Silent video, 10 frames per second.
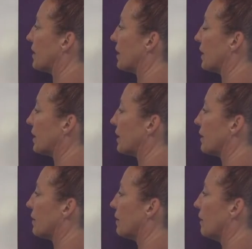
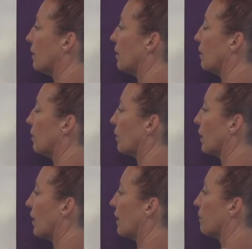6,
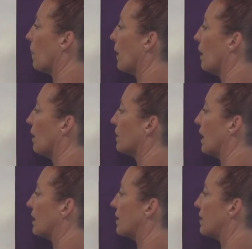okay?
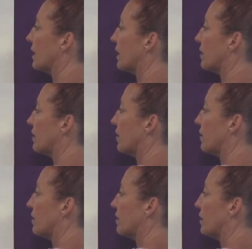It's 6 to
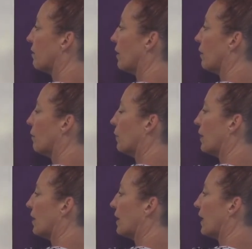the 0
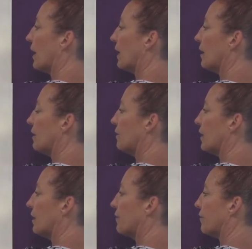with a negative
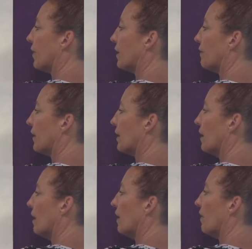in front of it.
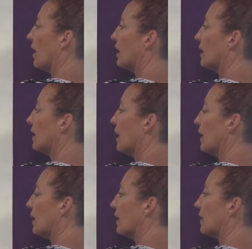That
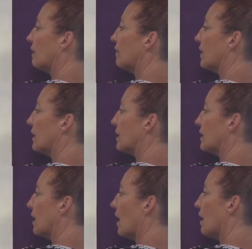negative is
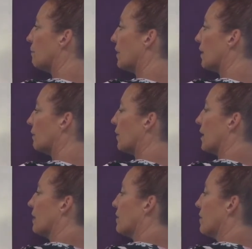not being
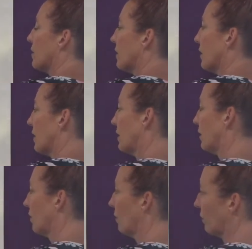raised to the
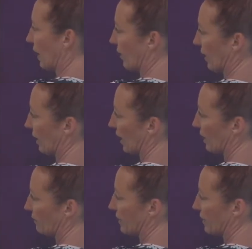0, like that negative